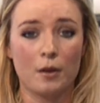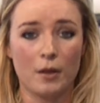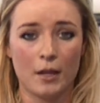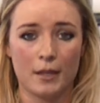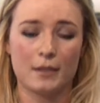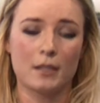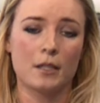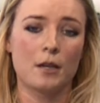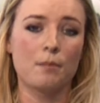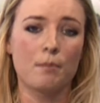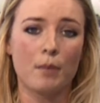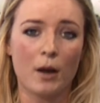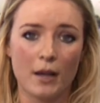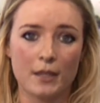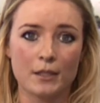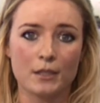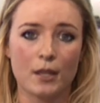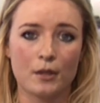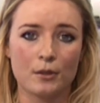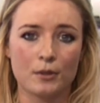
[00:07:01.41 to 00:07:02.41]
as the
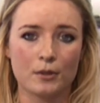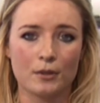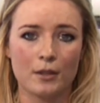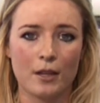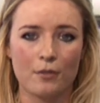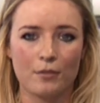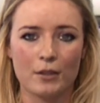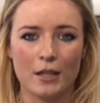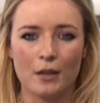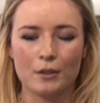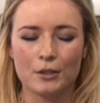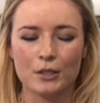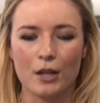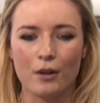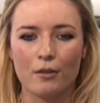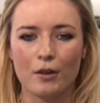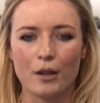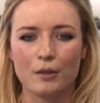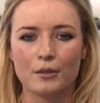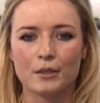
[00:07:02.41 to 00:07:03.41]
combined total there for the
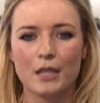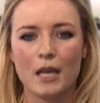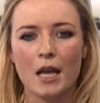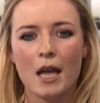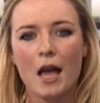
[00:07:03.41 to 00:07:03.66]
LTROs.